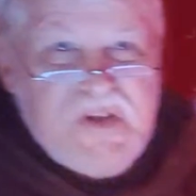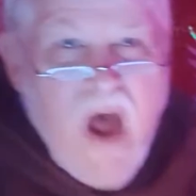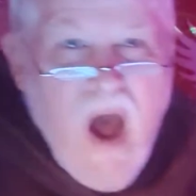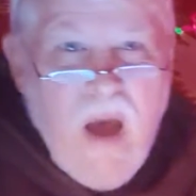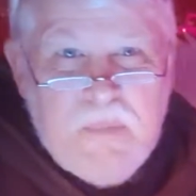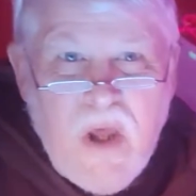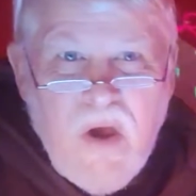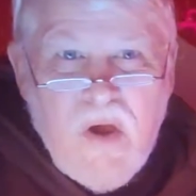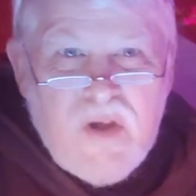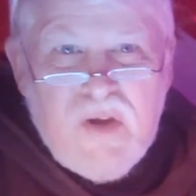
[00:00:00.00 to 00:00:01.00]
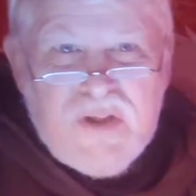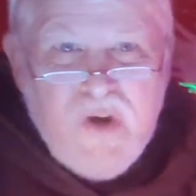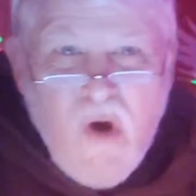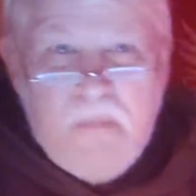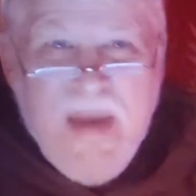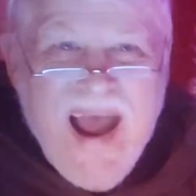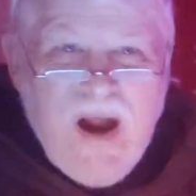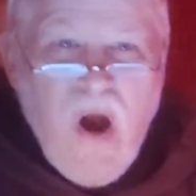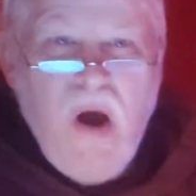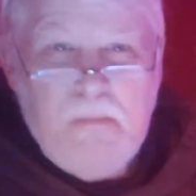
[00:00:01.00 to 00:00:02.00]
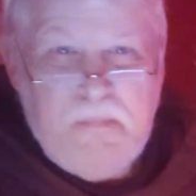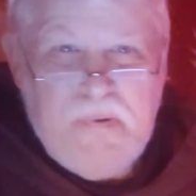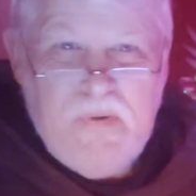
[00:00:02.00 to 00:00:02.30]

is stopped, stir it back up